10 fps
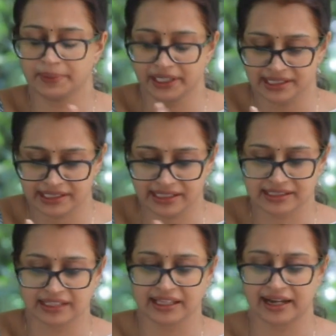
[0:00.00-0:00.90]
be
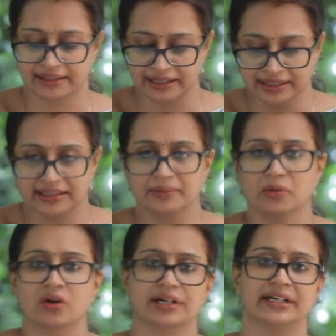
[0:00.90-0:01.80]
discussing that a little
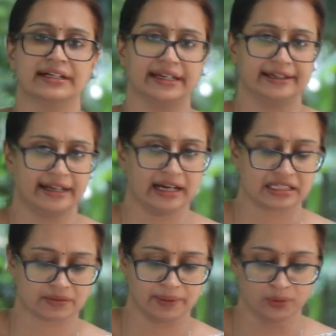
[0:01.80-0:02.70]
more in detail
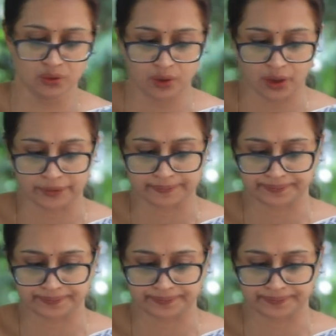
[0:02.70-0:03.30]
as we move on.